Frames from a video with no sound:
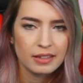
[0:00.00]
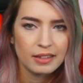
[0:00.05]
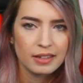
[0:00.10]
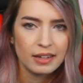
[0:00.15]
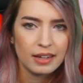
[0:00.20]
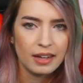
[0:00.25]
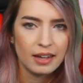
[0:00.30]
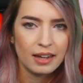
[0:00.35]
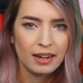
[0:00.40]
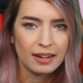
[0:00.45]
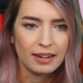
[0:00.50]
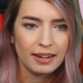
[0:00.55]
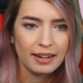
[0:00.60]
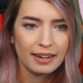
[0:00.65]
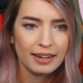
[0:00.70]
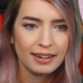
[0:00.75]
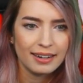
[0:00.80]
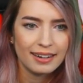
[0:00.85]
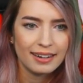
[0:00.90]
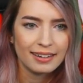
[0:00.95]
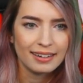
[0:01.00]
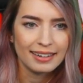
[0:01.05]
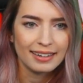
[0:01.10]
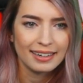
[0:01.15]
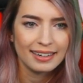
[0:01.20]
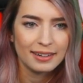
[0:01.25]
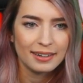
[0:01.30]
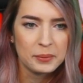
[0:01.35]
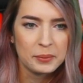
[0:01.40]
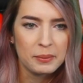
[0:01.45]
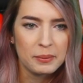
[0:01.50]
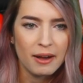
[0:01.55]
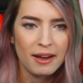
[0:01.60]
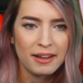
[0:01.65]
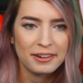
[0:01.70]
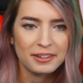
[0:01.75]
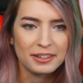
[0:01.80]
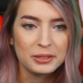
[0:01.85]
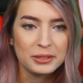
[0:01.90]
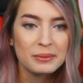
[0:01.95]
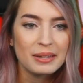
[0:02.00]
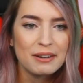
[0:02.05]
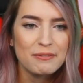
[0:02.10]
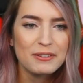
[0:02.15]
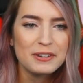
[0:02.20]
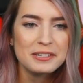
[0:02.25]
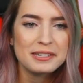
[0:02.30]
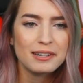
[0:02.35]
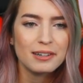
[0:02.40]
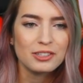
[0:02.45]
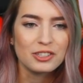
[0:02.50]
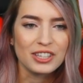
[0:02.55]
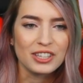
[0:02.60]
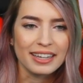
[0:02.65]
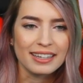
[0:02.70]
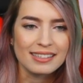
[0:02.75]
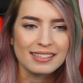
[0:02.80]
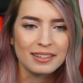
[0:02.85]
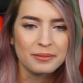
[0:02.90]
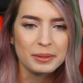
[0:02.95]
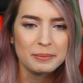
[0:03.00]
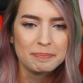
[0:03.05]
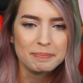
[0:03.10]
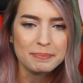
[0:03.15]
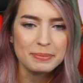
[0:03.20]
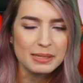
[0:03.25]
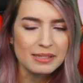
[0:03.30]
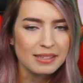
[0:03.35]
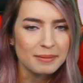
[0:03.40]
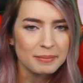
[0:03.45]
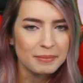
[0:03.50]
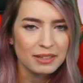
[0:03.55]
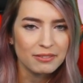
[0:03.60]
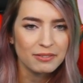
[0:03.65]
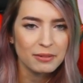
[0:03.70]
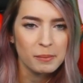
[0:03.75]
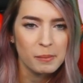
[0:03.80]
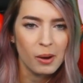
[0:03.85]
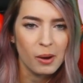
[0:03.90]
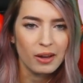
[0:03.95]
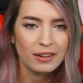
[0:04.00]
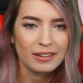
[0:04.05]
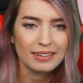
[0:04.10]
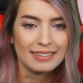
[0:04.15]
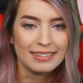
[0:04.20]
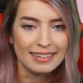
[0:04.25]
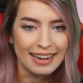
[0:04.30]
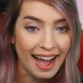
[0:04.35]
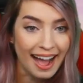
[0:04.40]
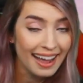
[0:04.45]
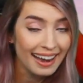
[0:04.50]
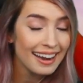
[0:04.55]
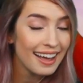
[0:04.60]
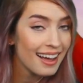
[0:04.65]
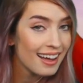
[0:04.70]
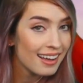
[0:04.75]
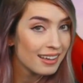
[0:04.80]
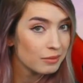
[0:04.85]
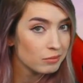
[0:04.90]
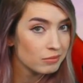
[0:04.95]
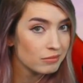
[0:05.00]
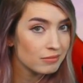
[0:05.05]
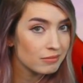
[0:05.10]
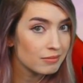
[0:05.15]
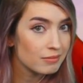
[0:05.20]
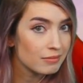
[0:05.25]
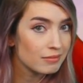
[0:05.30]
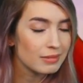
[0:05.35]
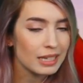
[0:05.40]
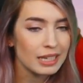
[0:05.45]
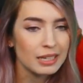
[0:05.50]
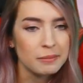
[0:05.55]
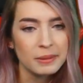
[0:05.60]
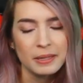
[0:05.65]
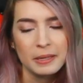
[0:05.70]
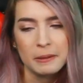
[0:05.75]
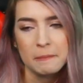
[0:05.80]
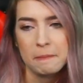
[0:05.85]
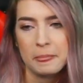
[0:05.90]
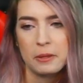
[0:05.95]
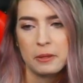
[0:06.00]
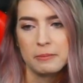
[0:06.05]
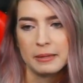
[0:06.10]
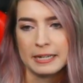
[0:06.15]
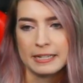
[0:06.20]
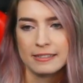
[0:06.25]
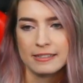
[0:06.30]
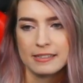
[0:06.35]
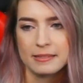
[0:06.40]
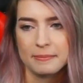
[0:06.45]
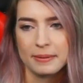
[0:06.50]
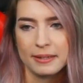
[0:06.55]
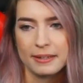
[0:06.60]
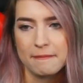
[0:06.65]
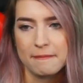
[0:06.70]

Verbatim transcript: Alright, alright. Water. You never know, Jason. We pull something from water. Nana? Maybe? That'd be nice, but...